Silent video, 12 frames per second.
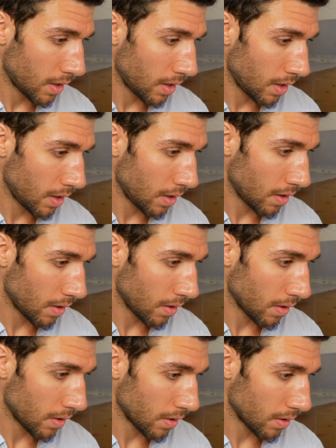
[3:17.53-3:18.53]

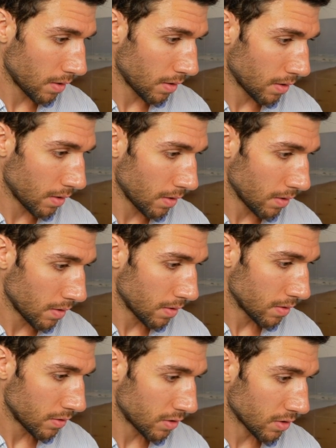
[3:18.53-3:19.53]
Here,
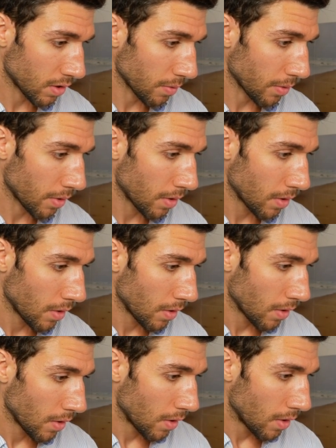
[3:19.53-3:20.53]
this is a good one.
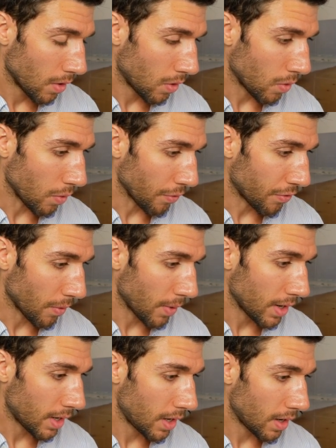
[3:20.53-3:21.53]
Cool. So
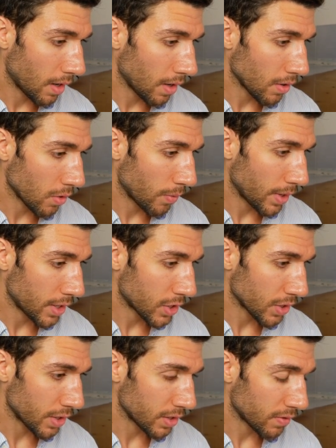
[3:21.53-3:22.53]
right here, the weight
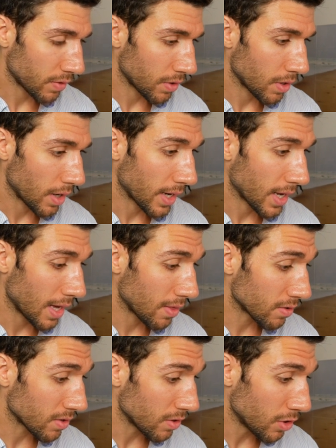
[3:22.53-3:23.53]
transfer. Again,
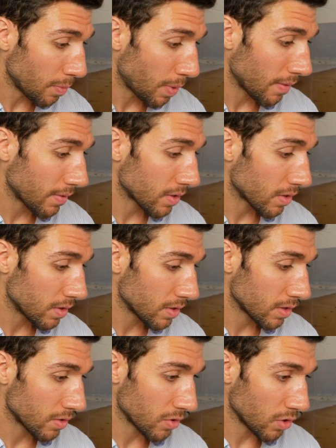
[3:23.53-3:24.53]
there's a little pelvic.
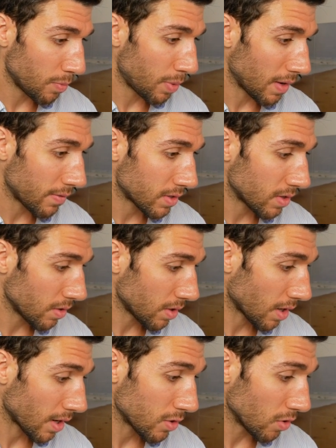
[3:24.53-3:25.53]
There's there's a little pelvic tilt
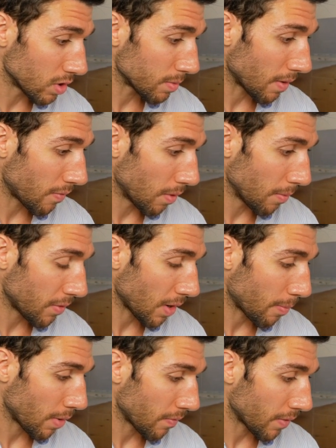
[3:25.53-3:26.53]
here. I told you my form's
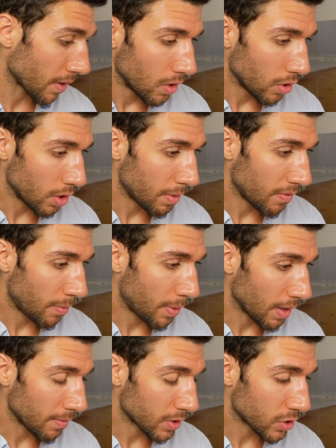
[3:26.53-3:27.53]
not perfect. A little bit of a
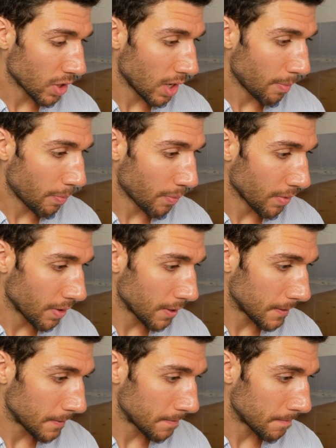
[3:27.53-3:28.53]
pelvic drop.
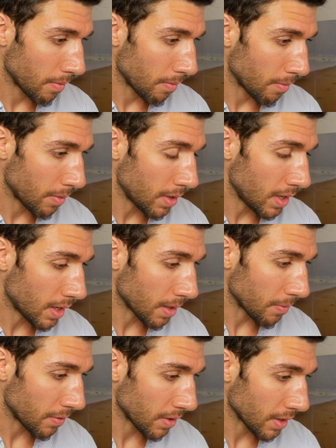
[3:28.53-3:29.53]
My knee
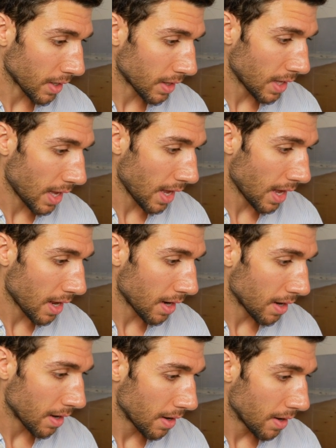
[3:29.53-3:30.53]
comes in like
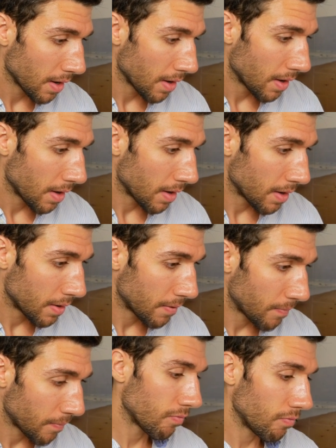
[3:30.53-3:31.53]
that.
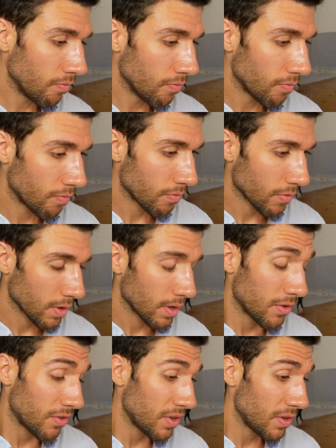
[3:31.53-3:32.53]
Mm,
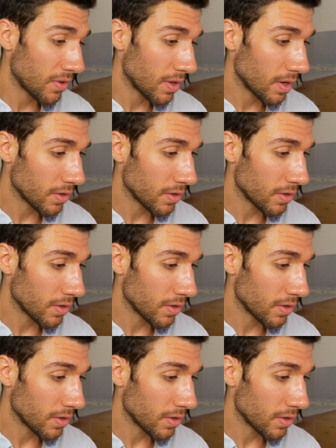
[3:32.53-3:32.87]
it's decent.